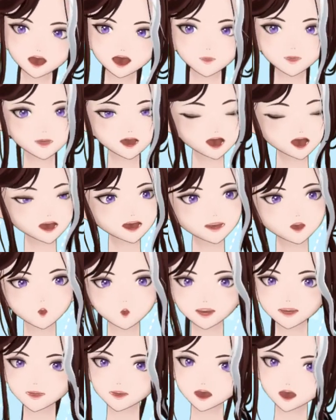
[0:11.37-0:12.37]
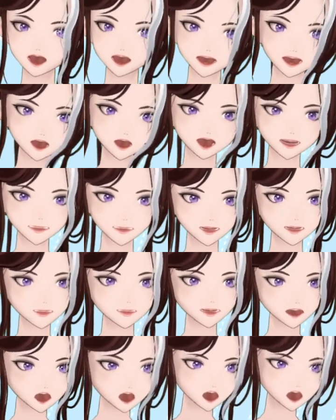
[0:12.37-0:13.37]
of trying to wait for my
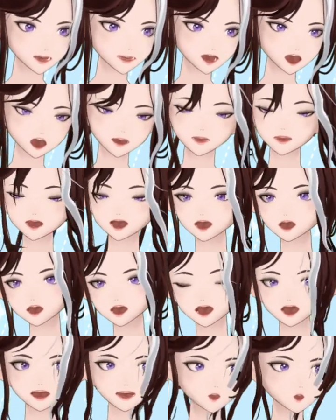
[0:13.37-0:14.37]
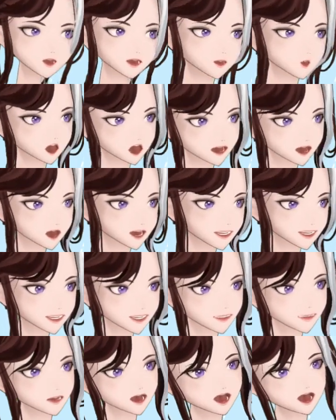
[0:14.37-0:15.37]
commissions to open over on my Twitter
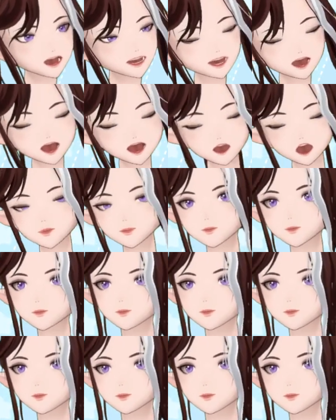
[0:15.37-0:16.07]
page right here,